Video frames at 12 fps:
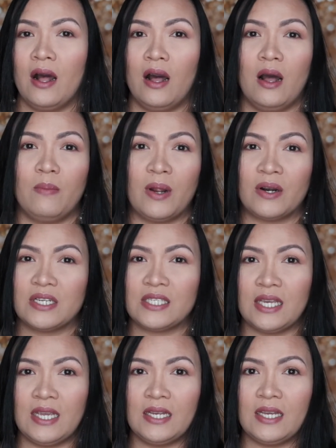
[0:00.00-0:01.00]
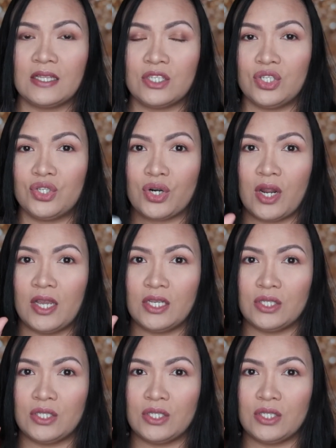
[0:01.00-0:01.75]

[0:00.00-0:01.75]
our skin gets dry,